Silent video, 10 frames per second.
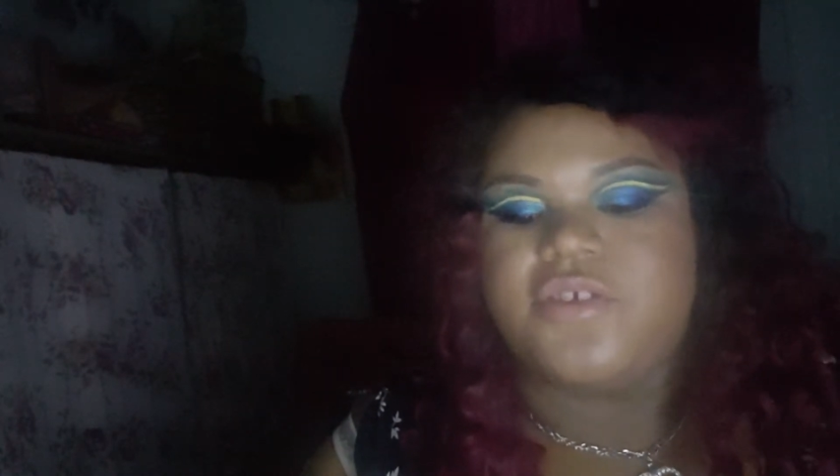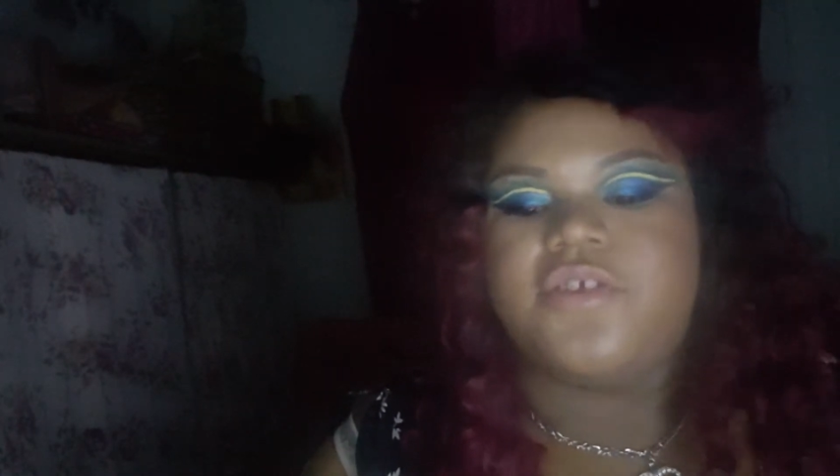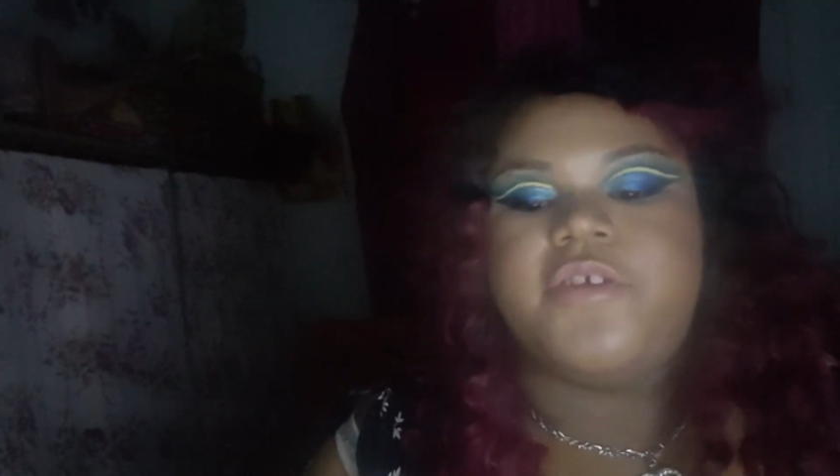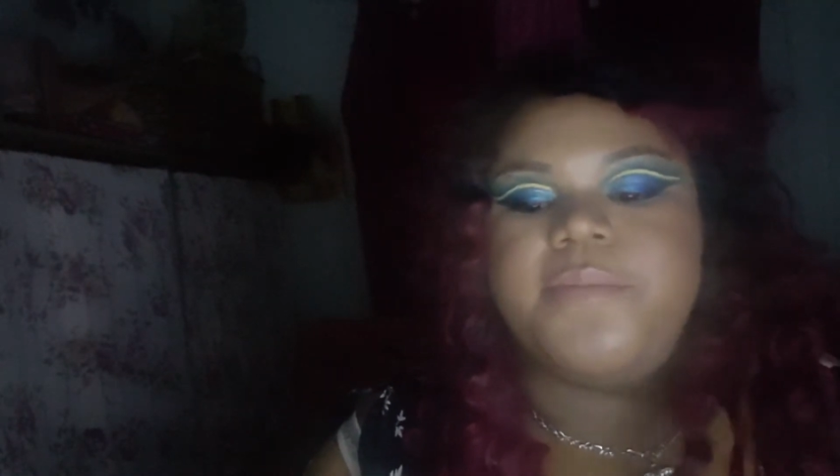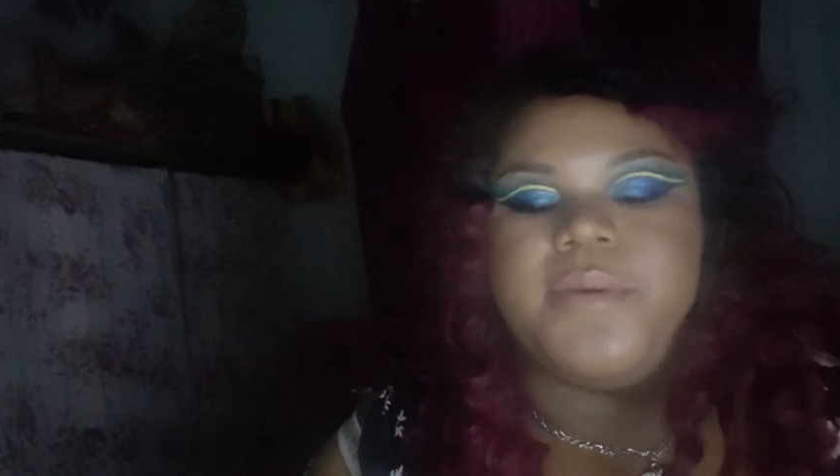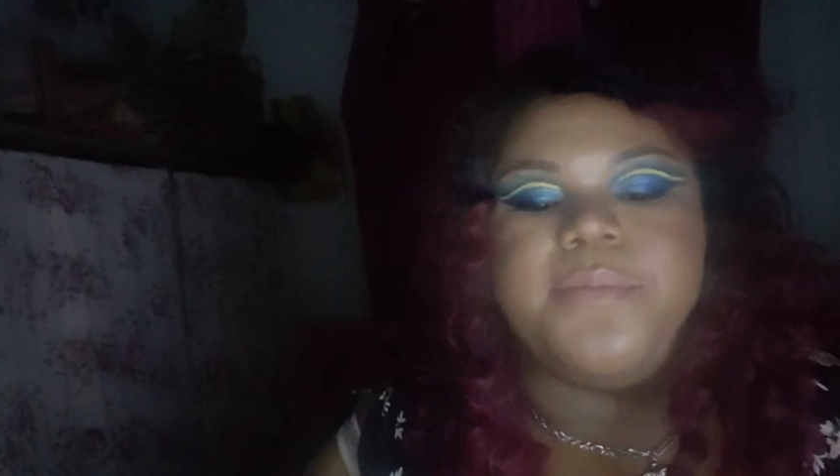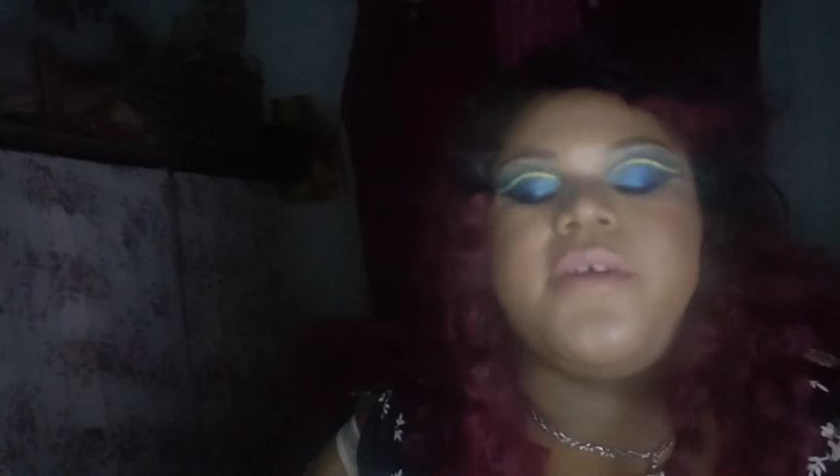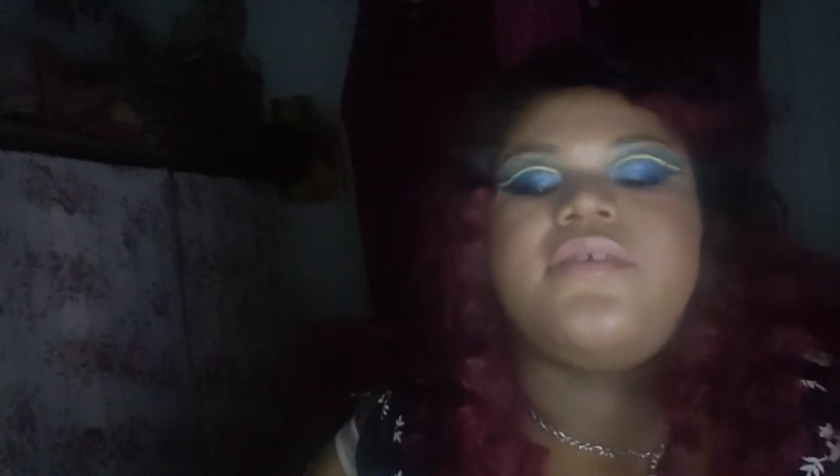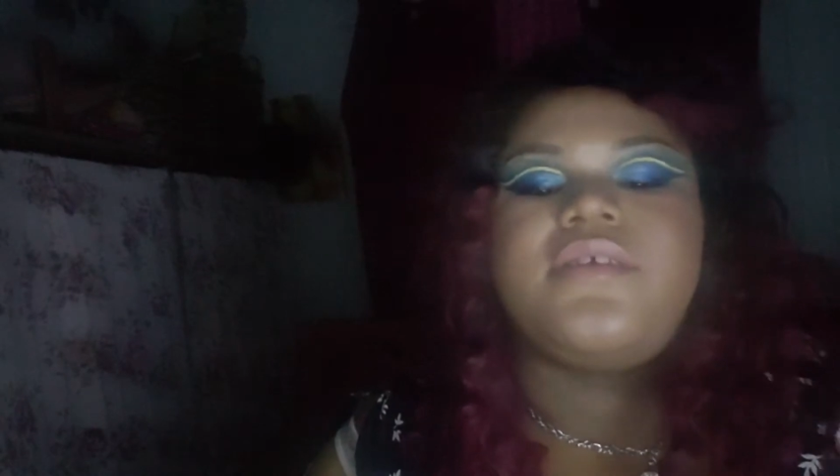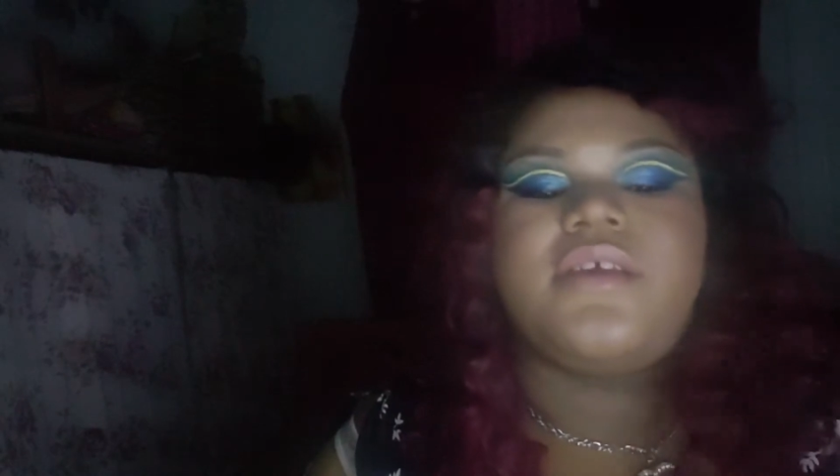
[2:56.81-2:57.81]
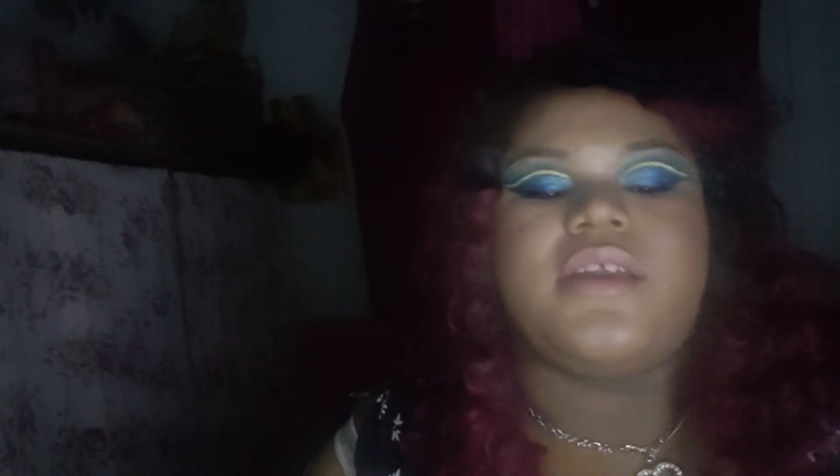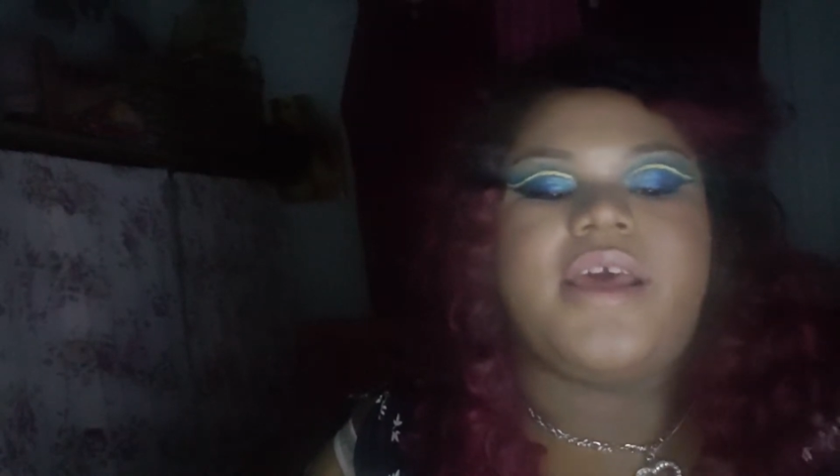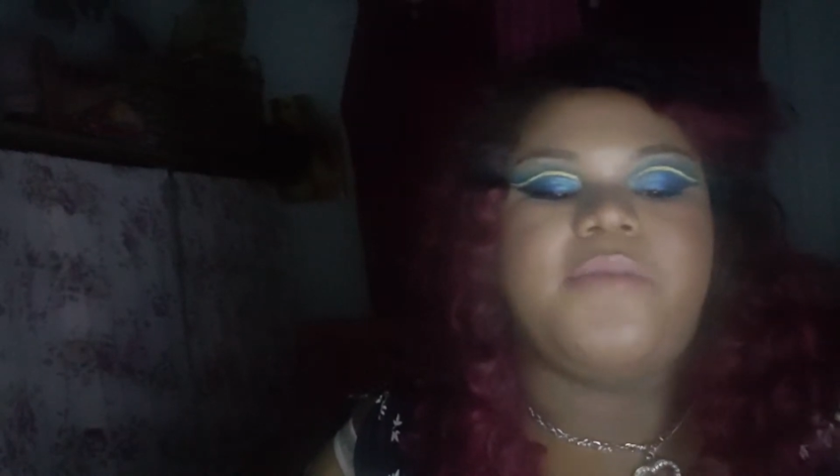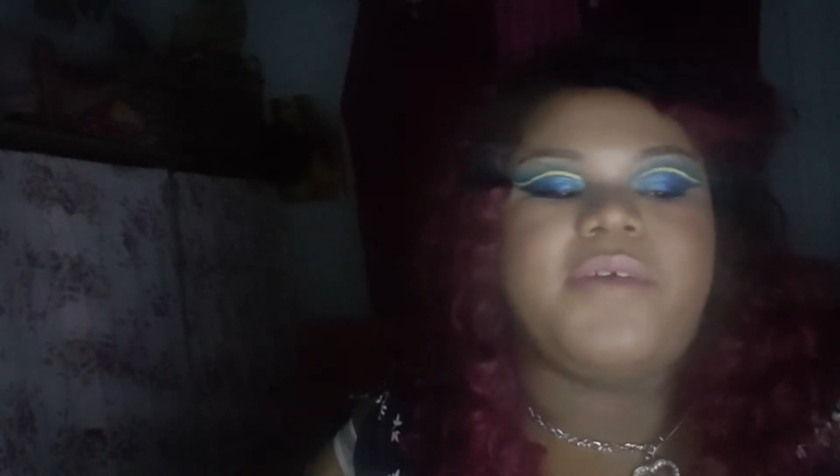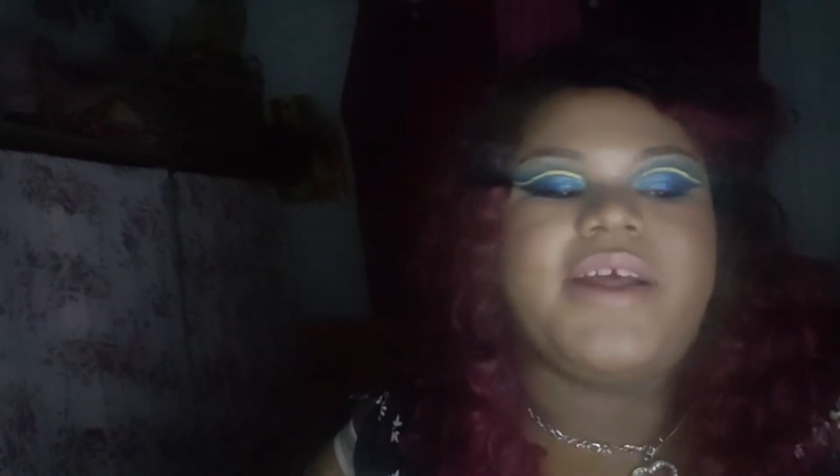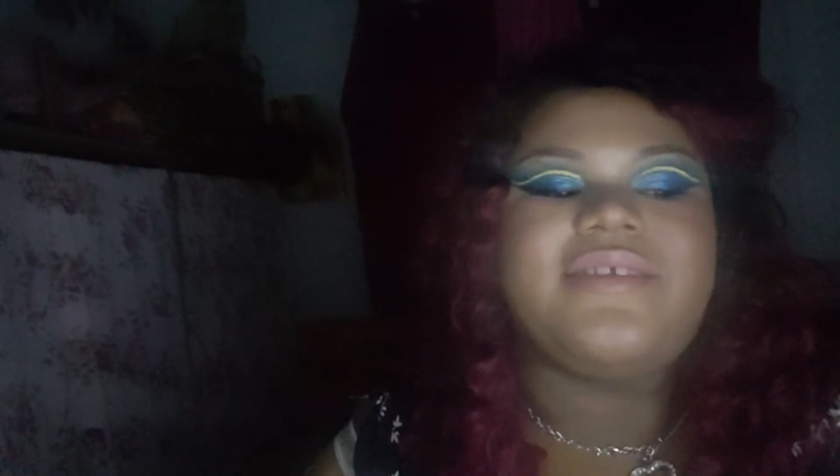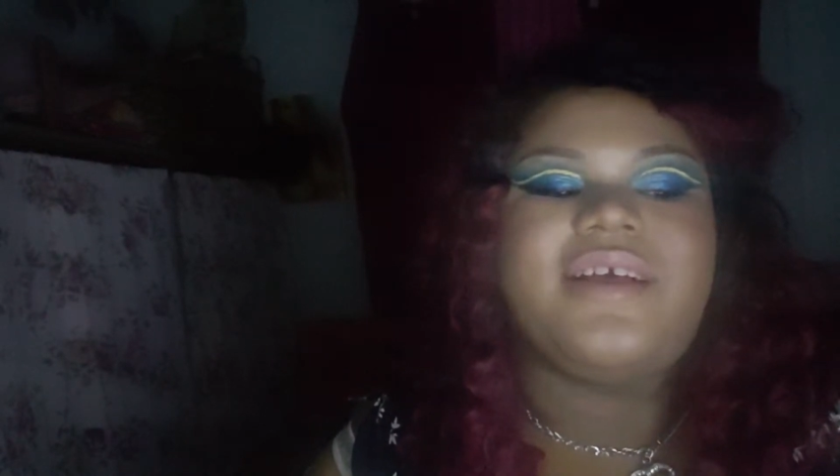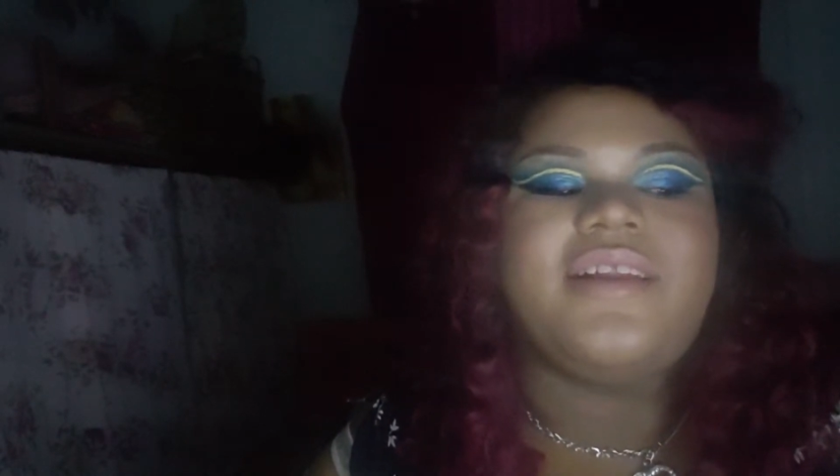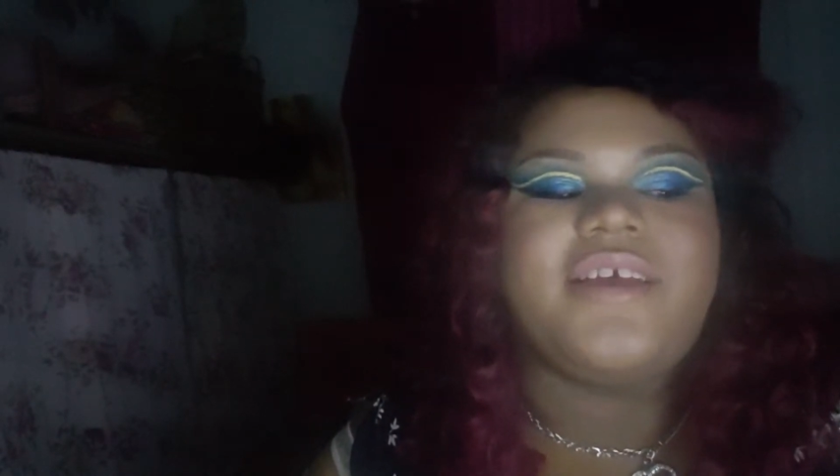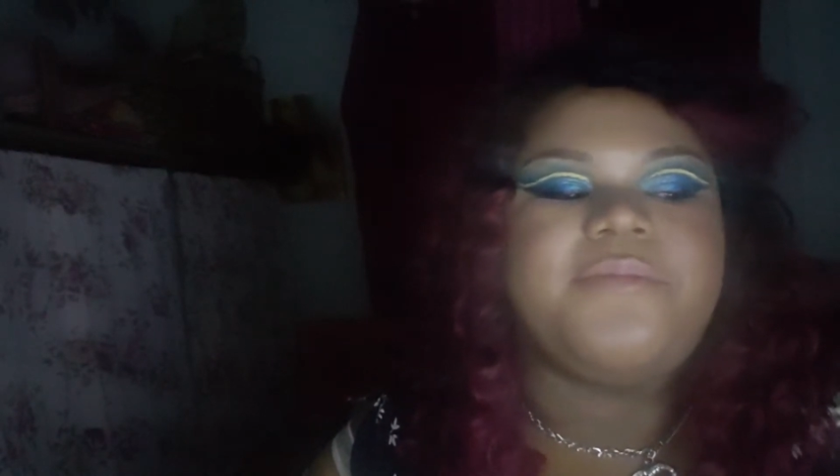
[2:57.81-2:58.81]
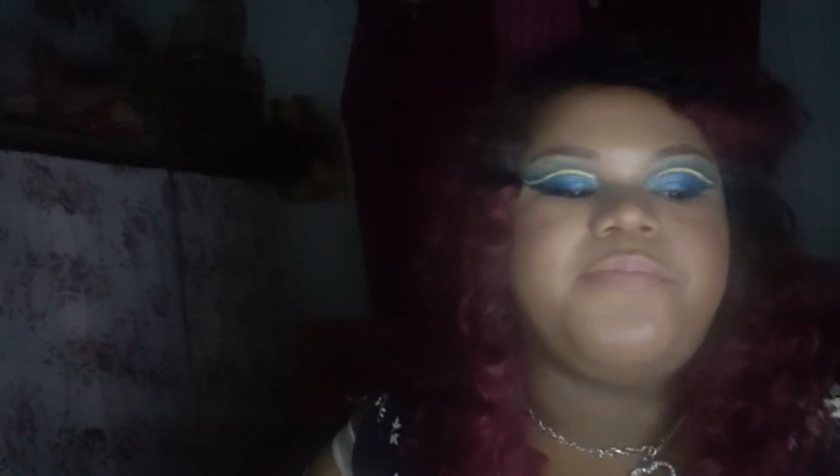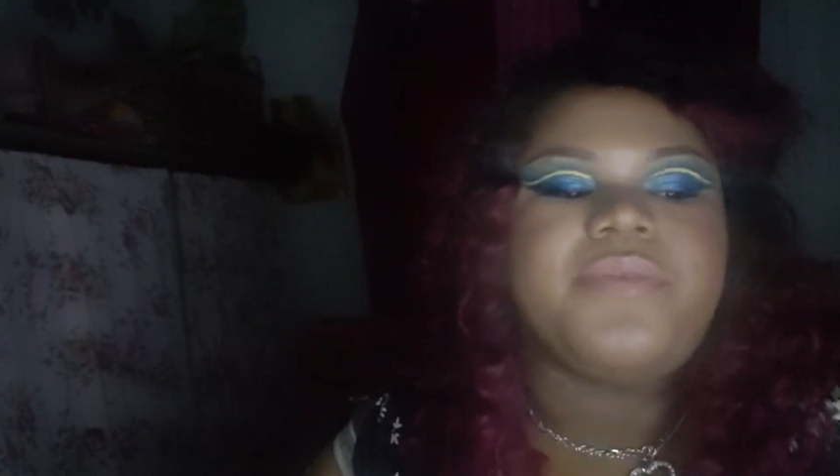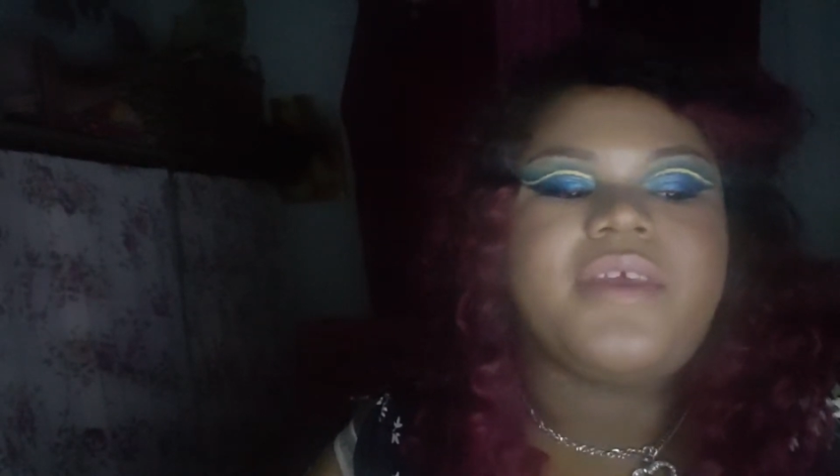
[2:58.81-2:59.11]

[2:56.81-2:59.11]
creepy person. And when I tell him,